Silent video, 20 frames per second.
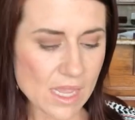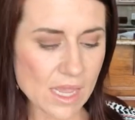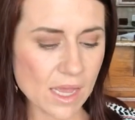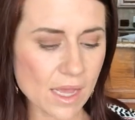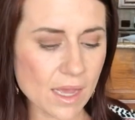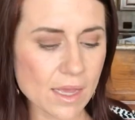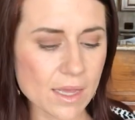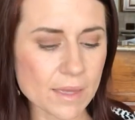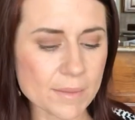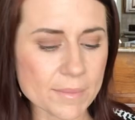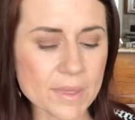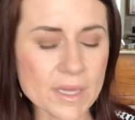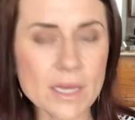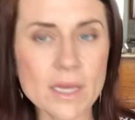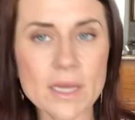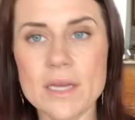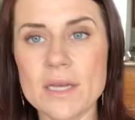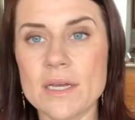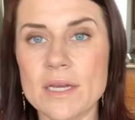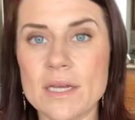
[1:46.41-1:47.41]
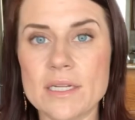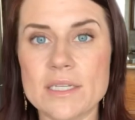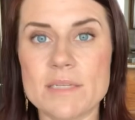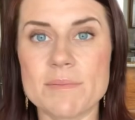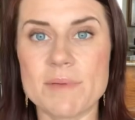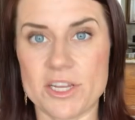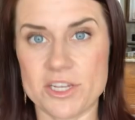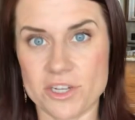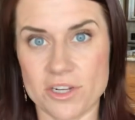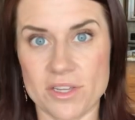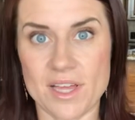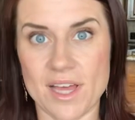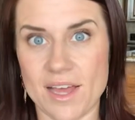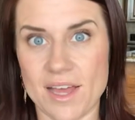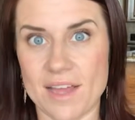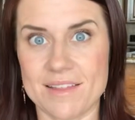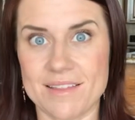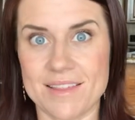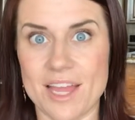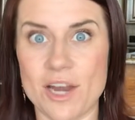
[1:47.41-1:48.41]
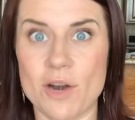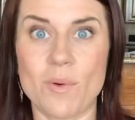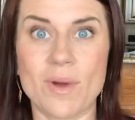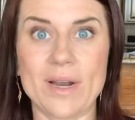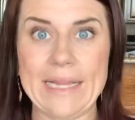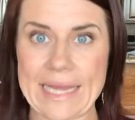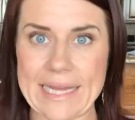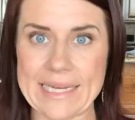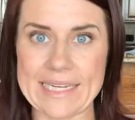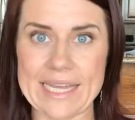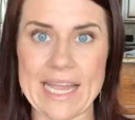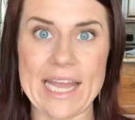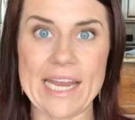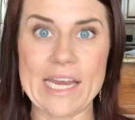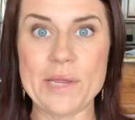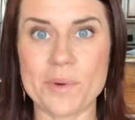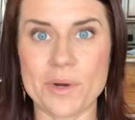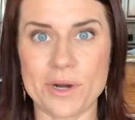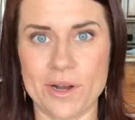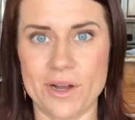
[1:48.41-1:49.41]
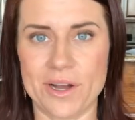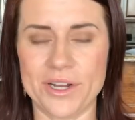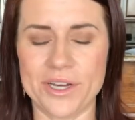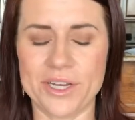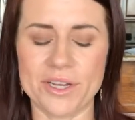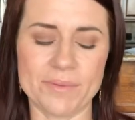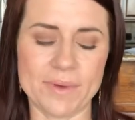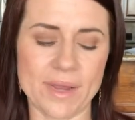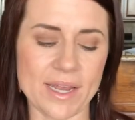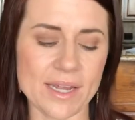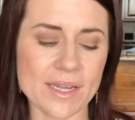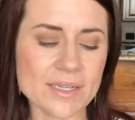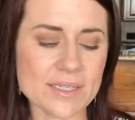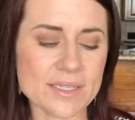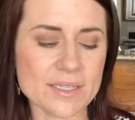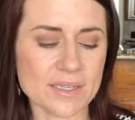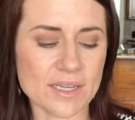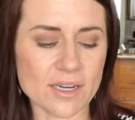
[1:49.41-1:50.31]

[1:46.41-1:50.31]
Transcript: to make sure that they don't want to land anywhere on you, right?